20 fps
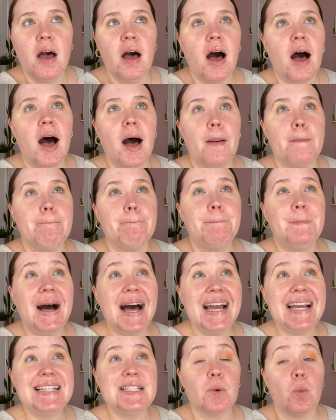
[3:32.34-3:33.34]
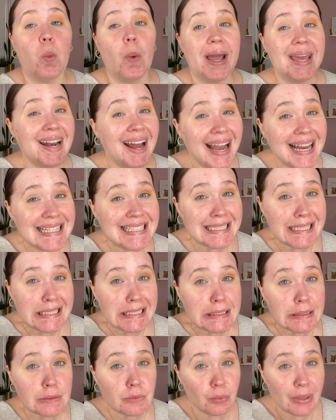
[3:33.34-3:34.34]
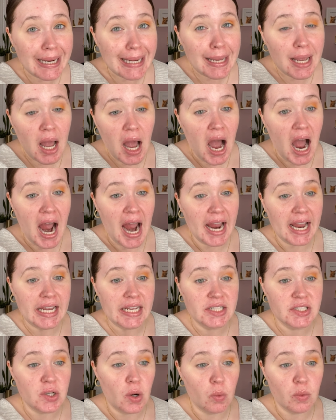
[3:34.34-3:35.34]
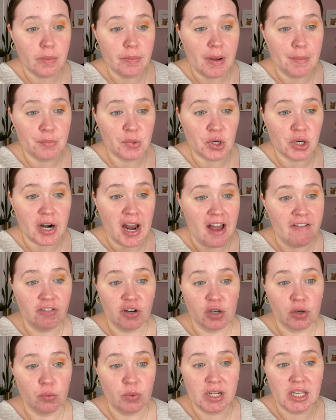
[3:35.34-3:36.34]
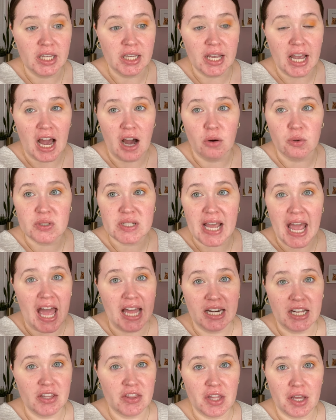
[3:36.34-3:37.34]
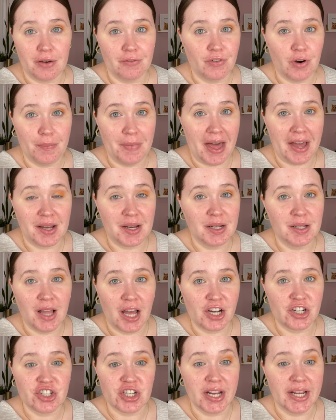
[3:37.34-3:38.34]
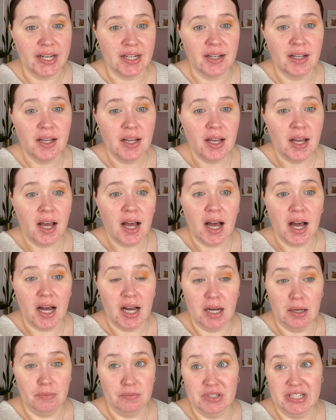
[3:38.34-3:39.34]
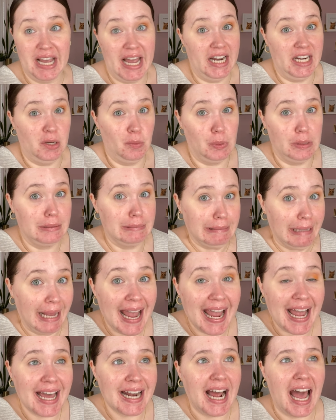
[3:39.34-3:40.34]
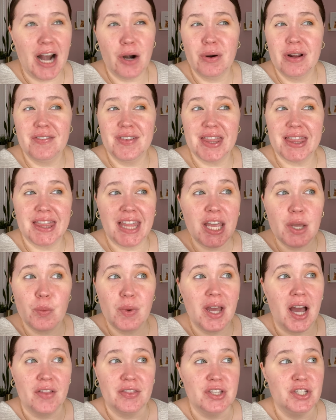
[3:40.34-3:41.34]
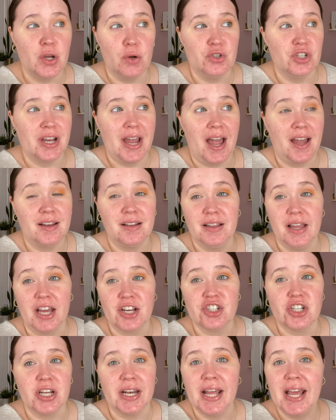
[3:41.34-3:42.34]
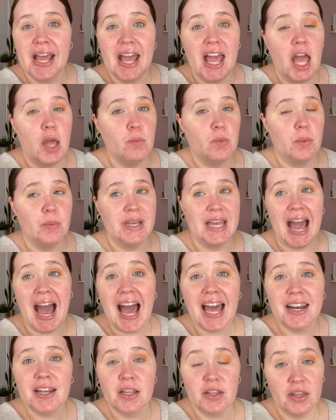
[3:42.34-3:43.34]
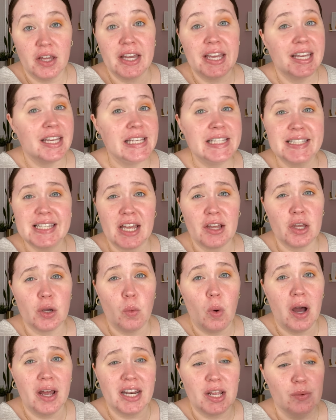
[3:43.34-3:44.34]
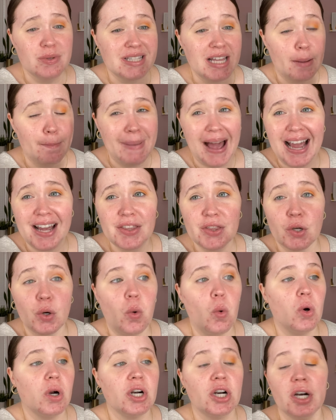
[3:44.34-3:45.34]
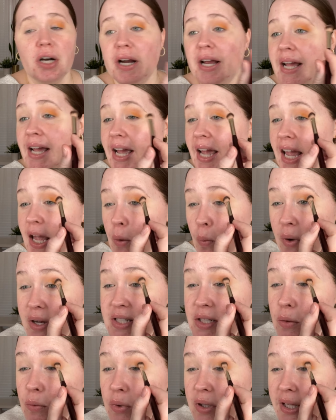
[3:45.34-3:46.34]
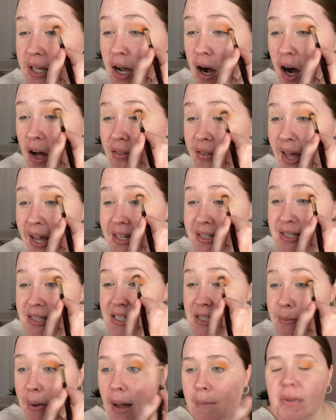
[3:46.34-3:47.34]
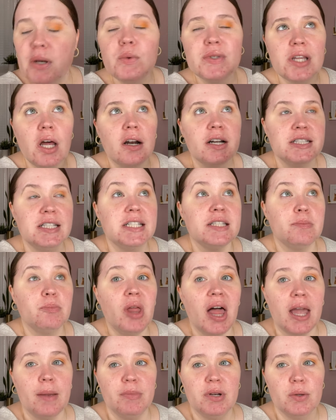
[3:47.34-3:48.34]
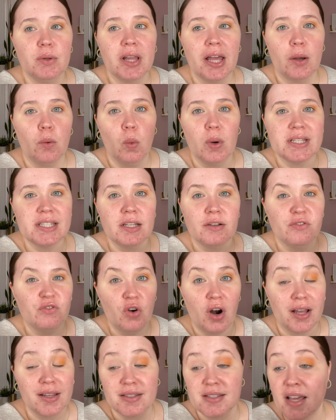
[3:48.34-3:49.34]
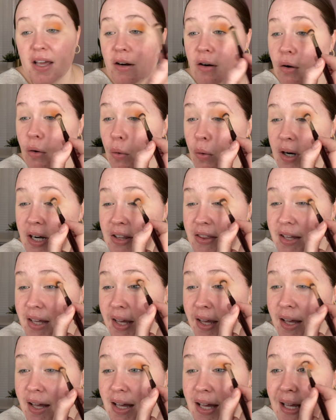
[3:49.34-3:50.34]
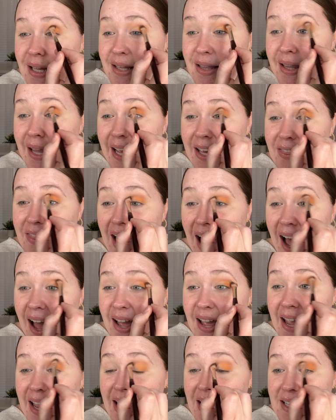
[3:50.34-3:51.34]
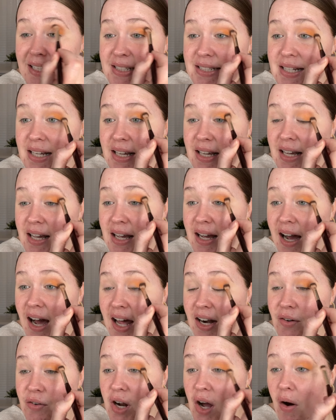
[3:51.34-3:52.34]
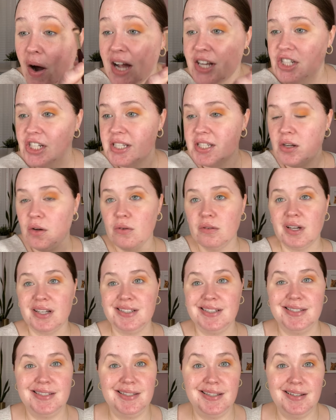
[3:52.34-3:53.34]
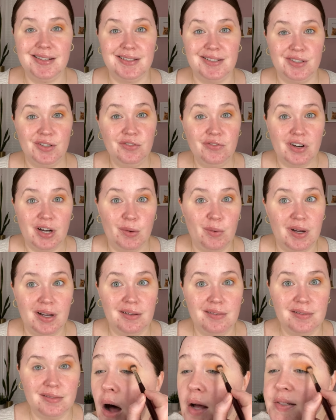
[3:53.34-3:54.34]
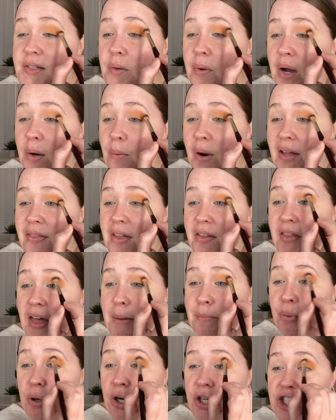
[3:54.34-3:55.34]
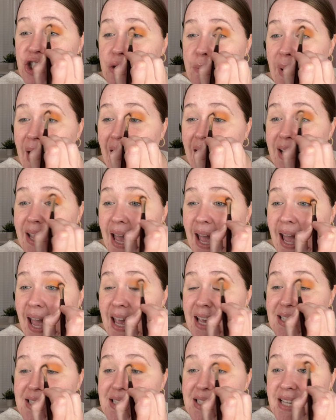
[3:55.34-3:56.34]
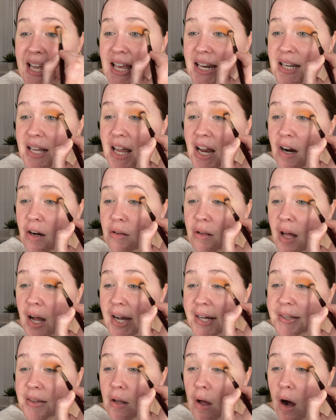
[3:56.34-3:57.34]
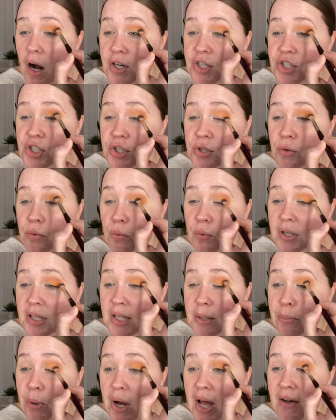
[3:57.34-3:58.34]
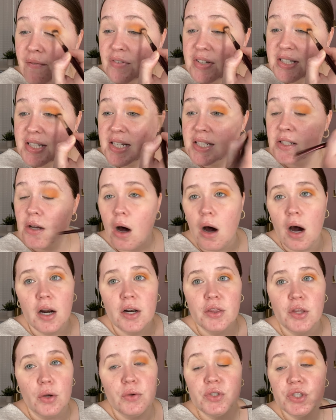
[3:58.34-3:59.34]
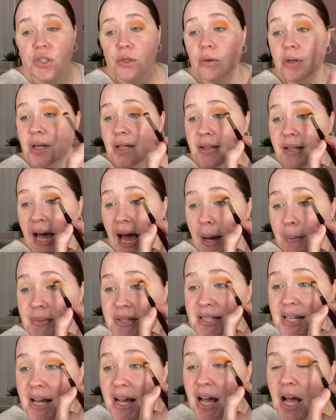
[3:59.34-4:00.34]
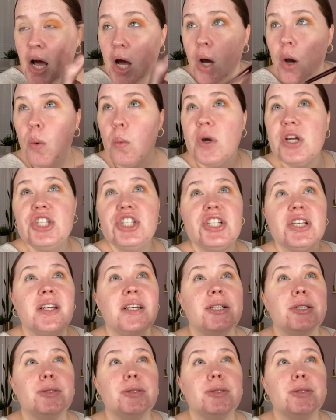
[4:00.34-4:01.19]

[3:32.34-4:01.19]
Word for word: Um, but when I did ring, I don't remember ever ringing out anything from that collection um, to anyone. And I don't even think we got the Doja Cat collection. And when we had the Iggy Azalea one, it was like back in the corner. It wasn't really on like display. I mean, it was on a display, but it like wasn't front and center or anything like that. And I don't know. I just don't, I just didn't do very well. Also, I read that they pushed back a skincare line launch to really put emphasis on those two collabs, which